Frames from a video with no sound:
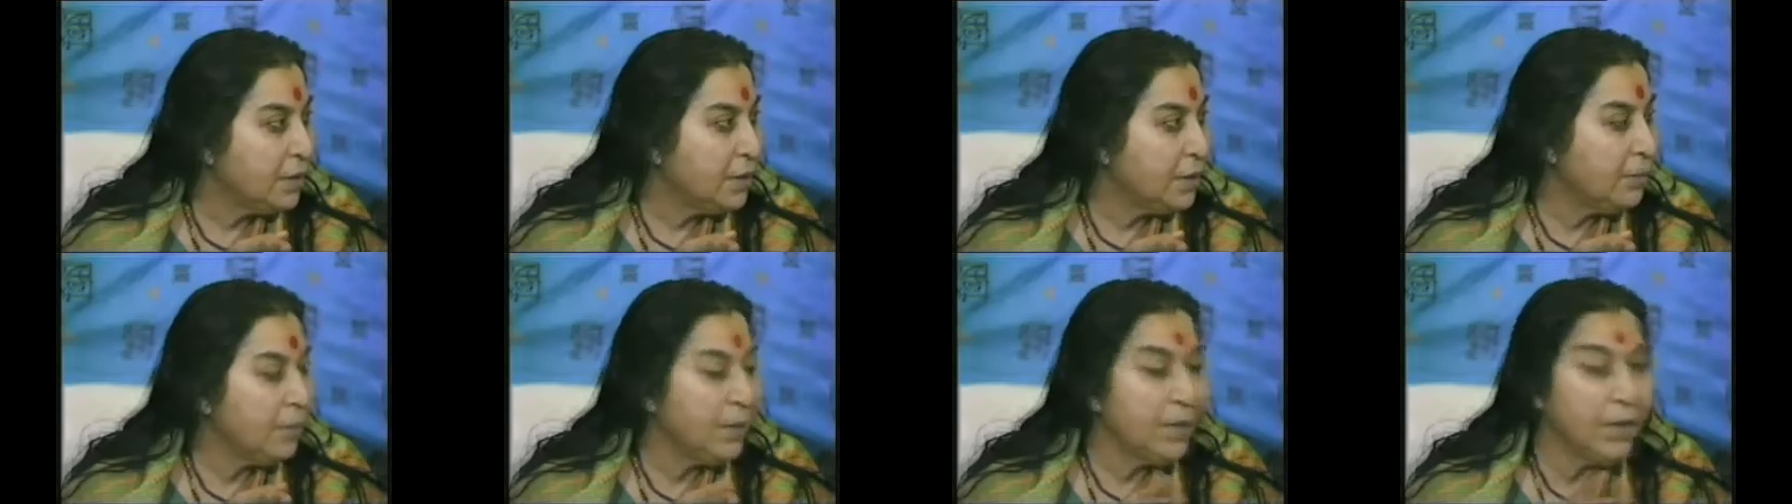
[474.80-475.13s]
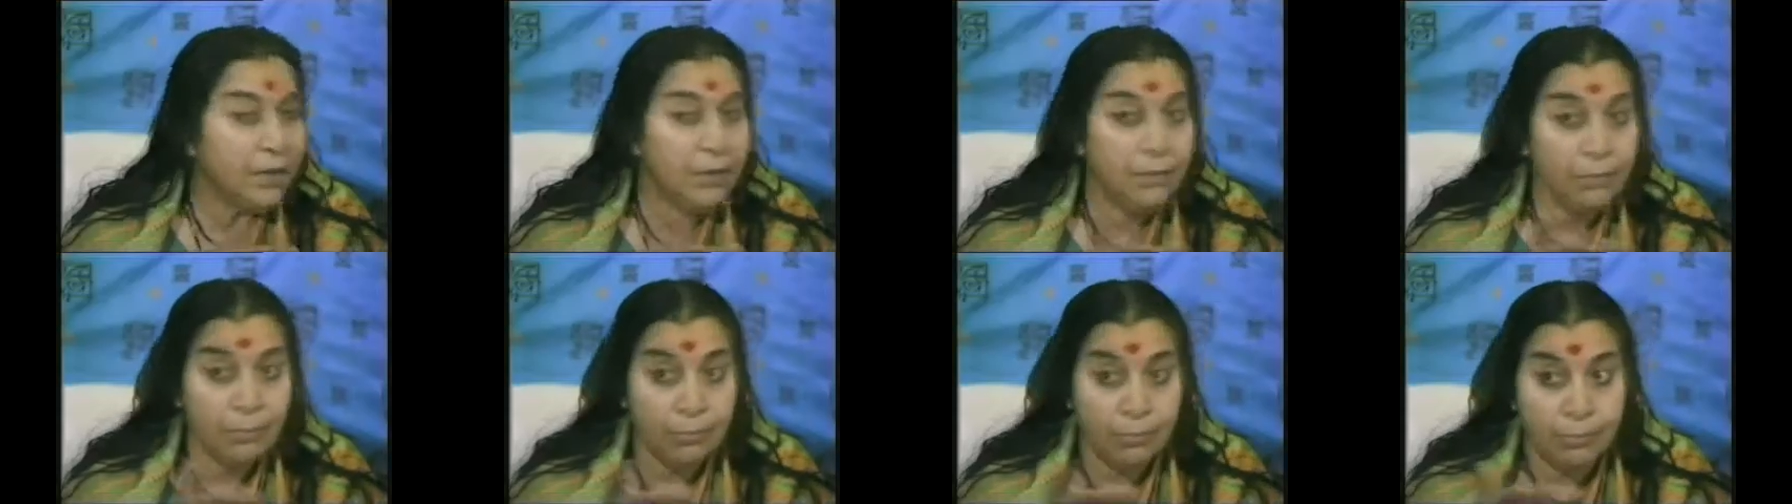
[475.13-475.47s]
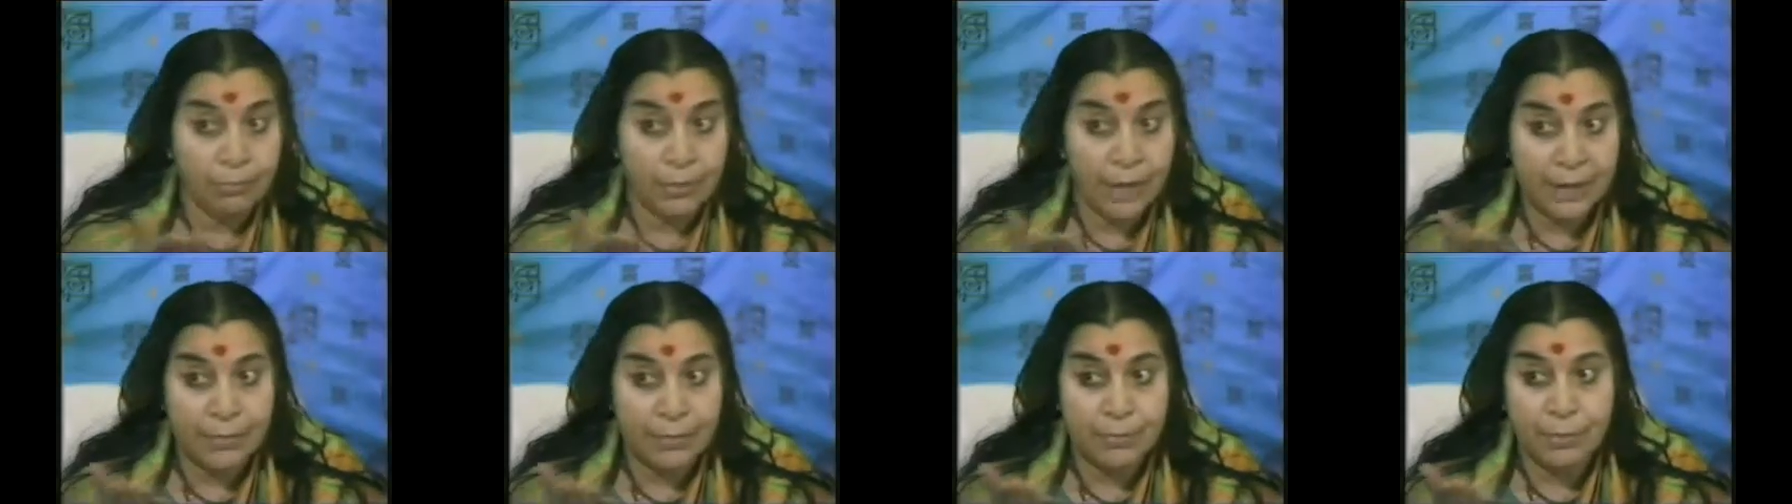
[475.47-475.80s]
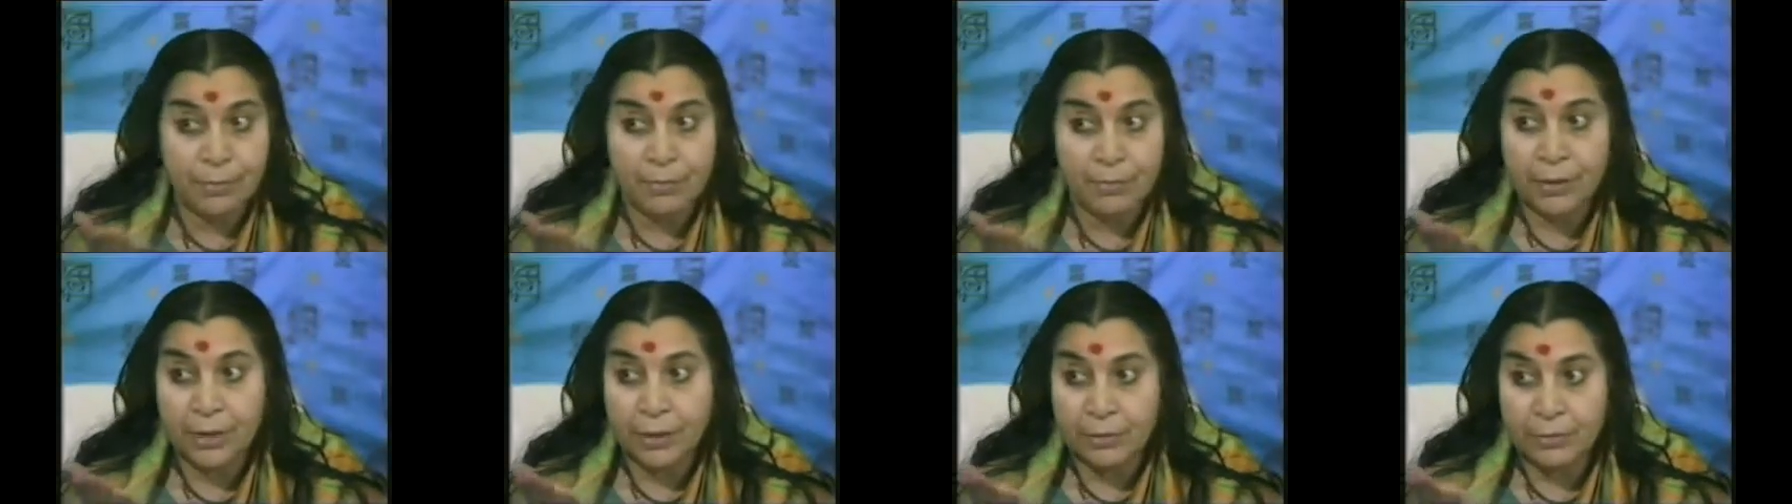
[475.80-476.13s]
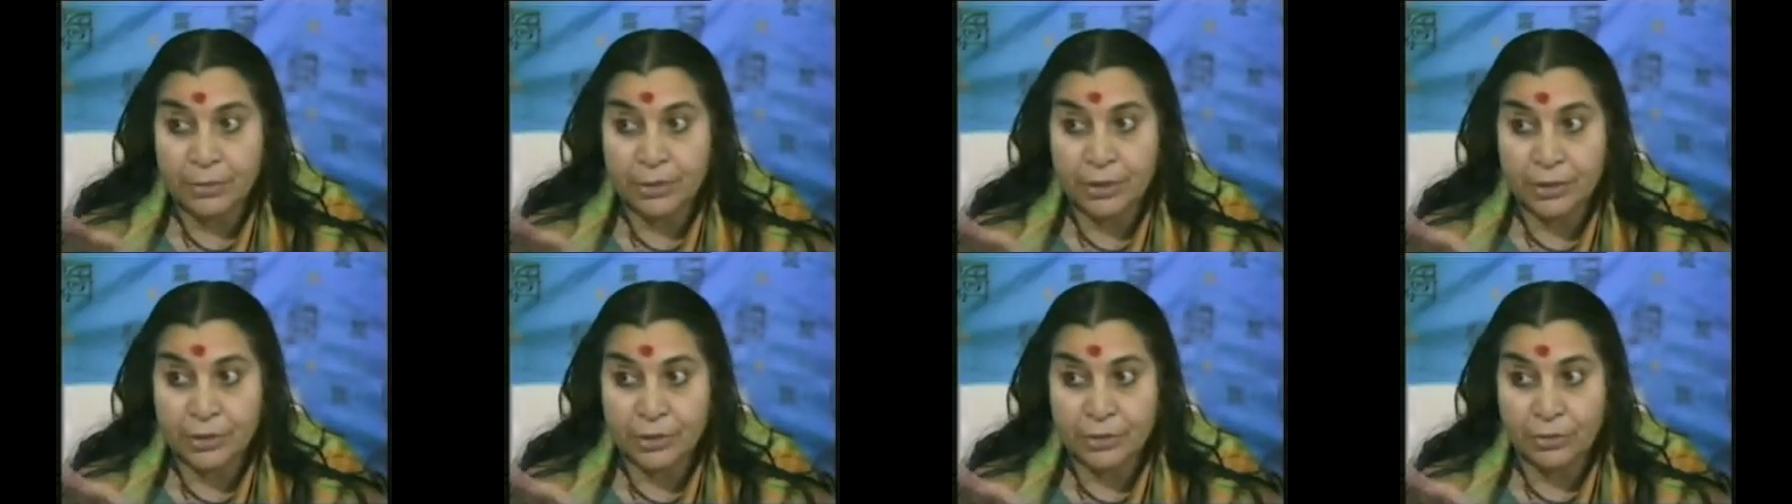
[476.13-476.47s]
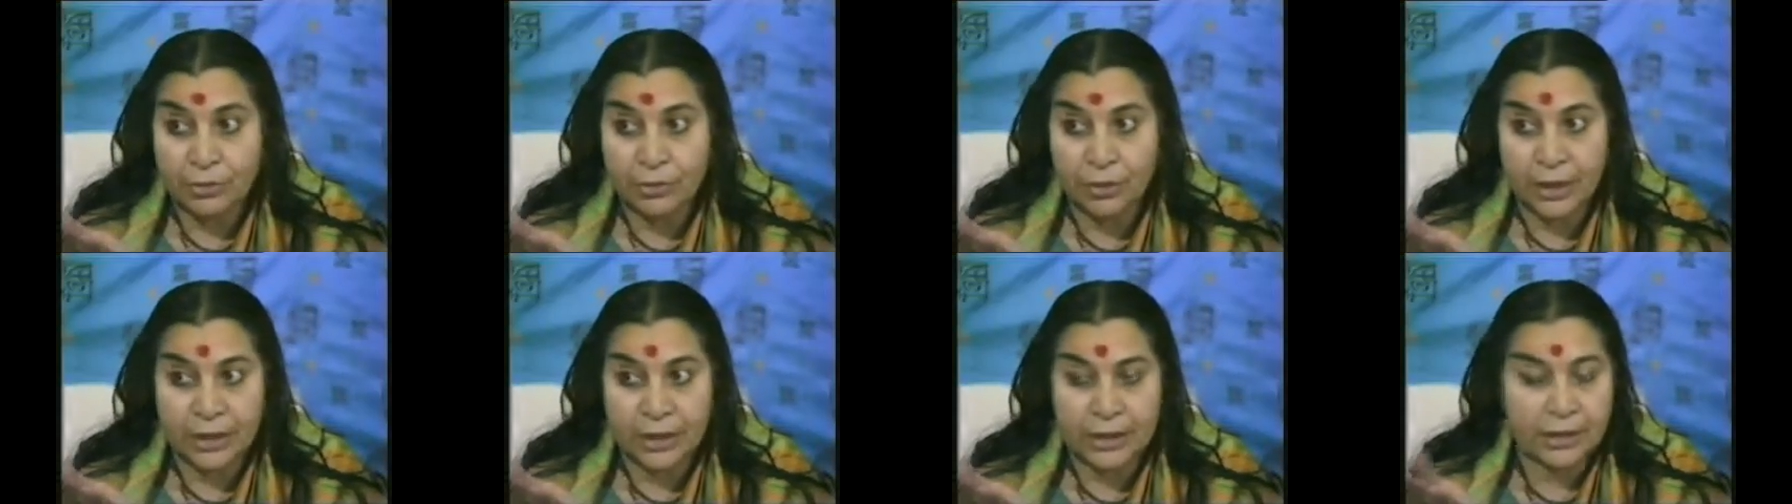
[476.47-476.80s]
And many mad people have been
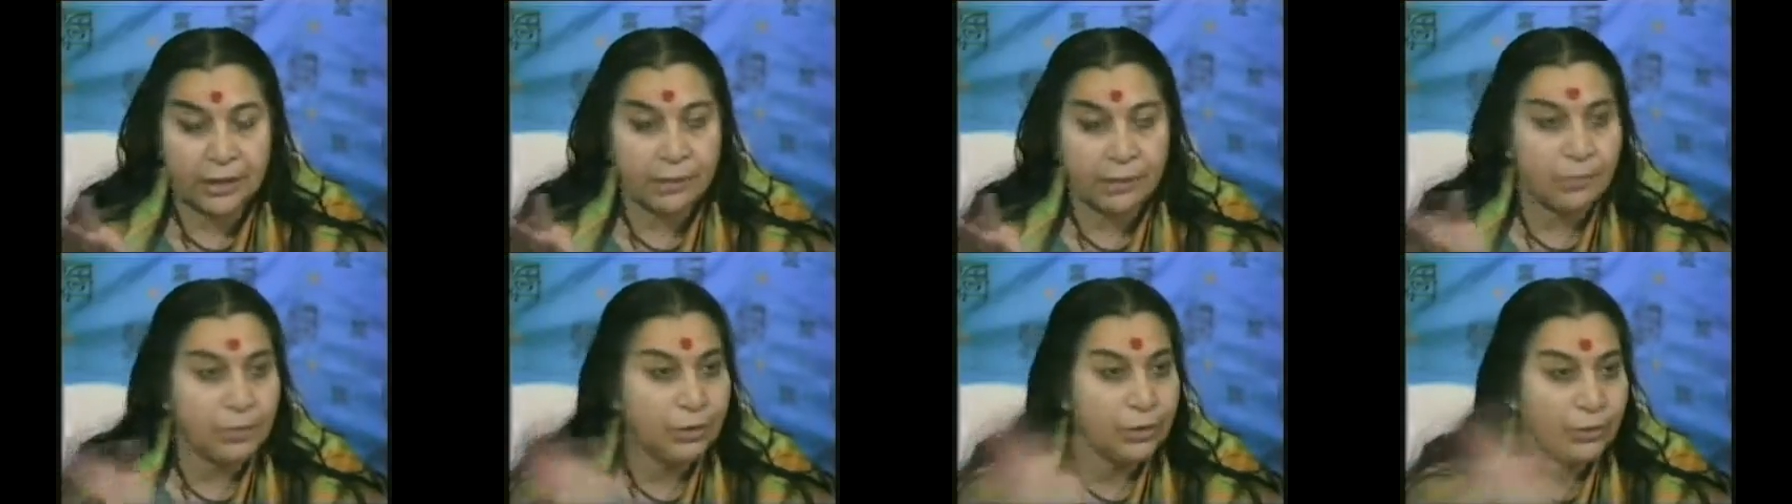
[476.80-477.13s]
cured like that.